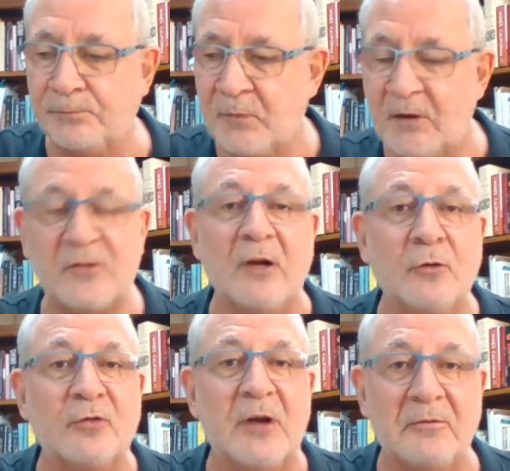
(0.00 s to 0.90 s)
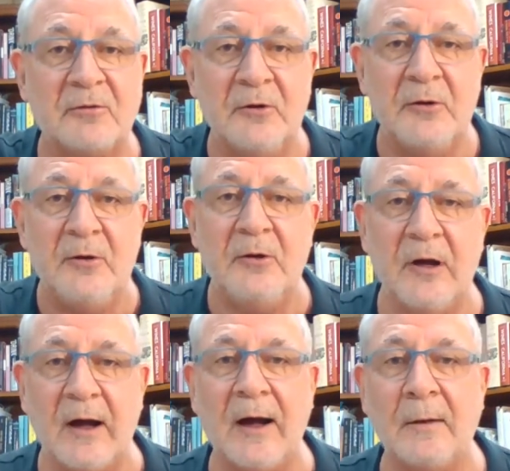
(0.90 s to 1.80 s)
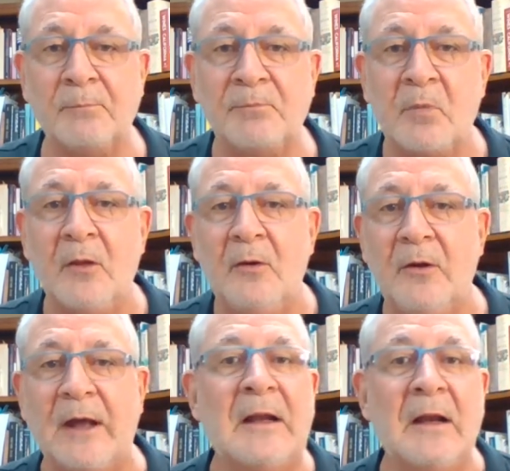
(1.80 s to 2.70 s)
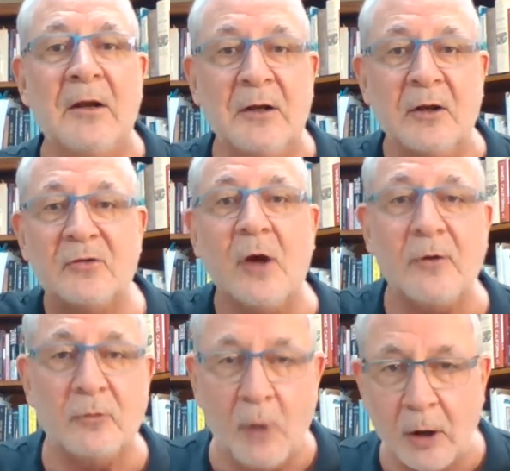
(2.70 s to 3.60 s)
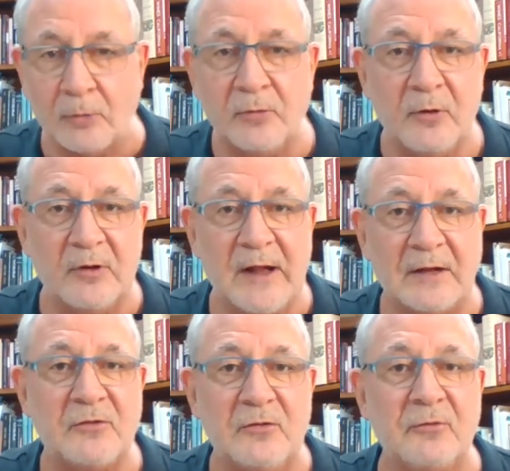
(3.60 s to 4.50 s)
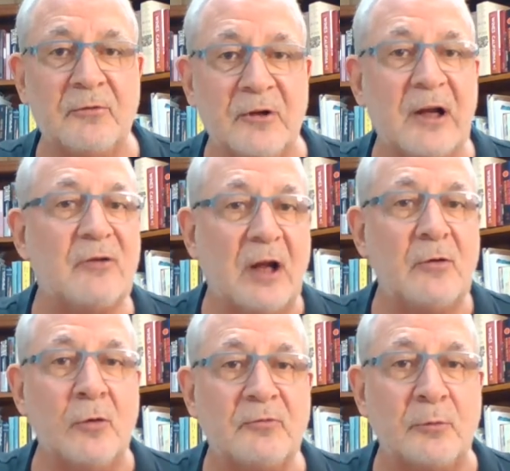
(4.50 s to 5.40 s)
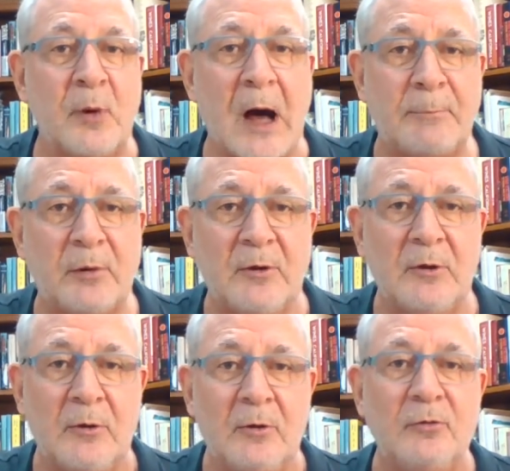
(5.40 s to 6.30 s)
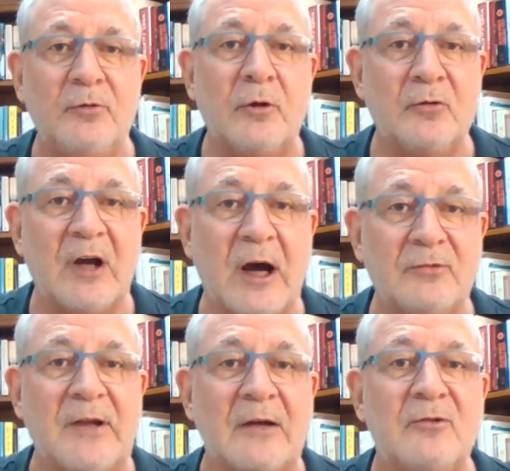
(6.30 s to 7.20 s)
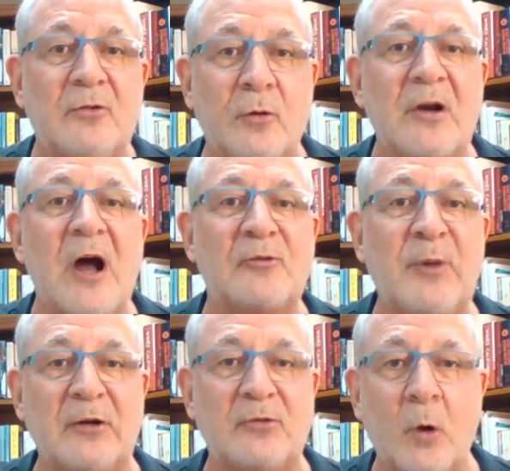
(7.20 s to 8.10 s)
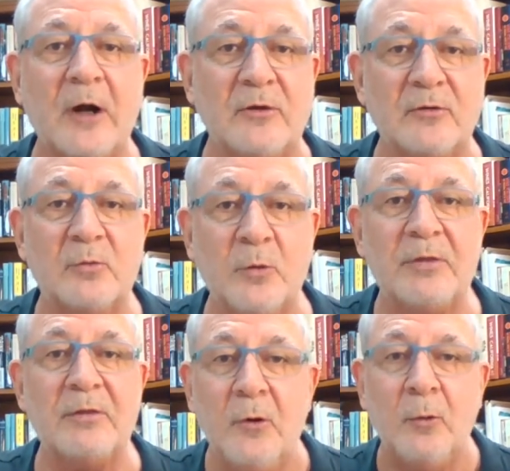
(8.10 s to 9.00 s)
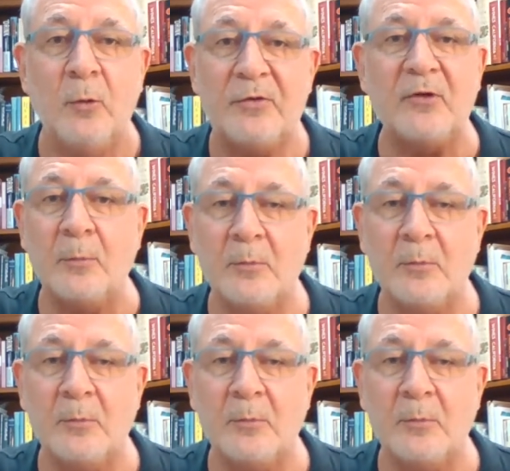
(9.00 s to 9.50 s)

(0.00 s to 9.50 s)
Saint-Joseph. And then in the southern Rhone, that's different. That's Châteauneuf du Pape, Gigondas. That's Grenache-based wines with some